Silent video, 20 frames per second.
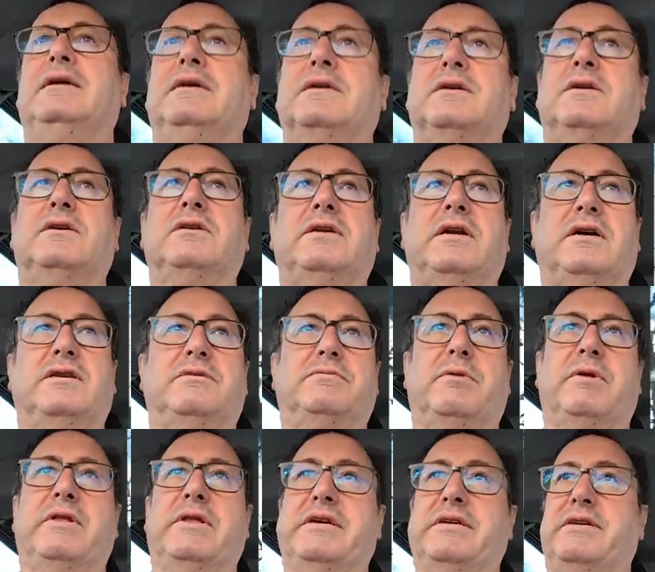God knows
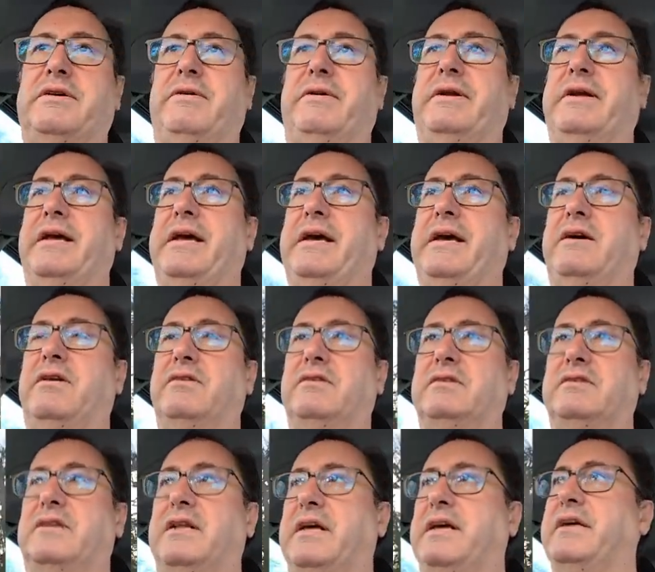what they're doing here,
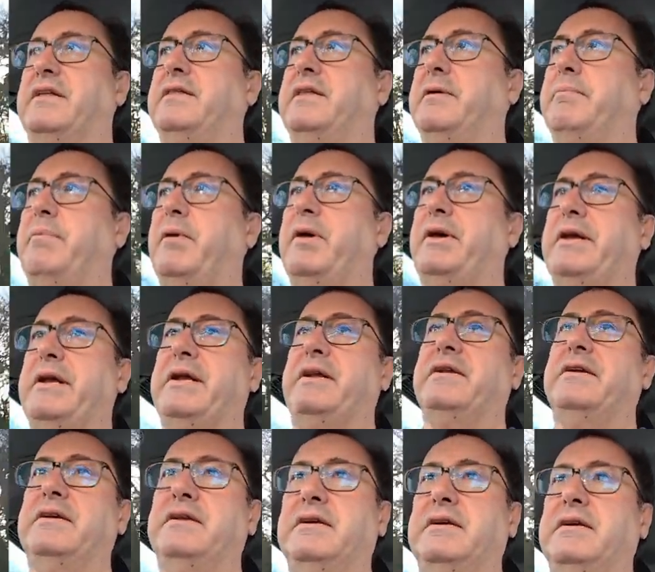honestly. They're putting
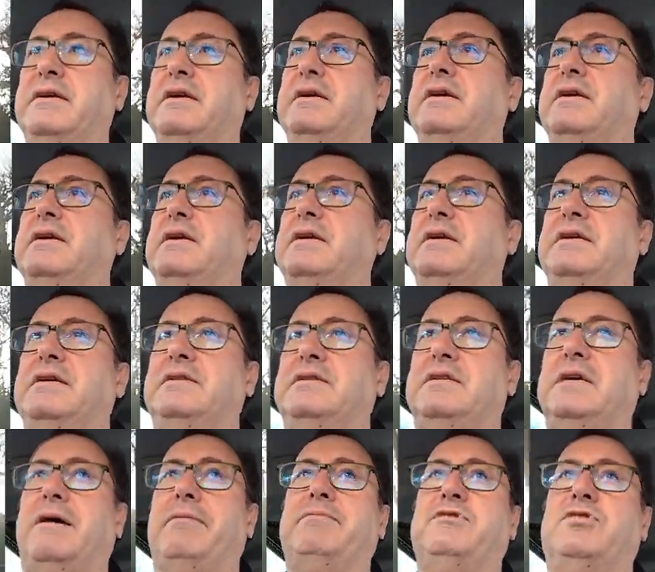in
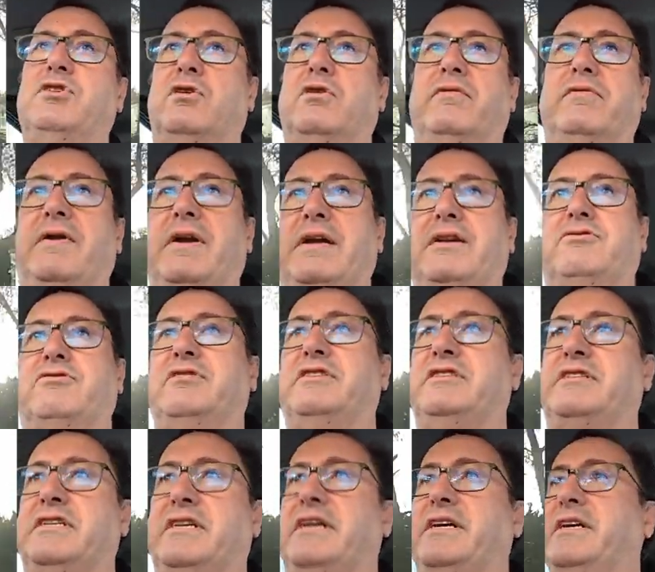some sort of
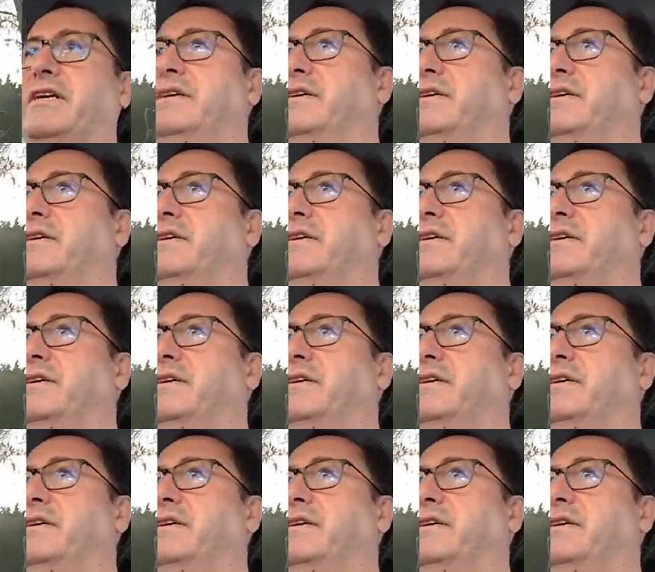electricity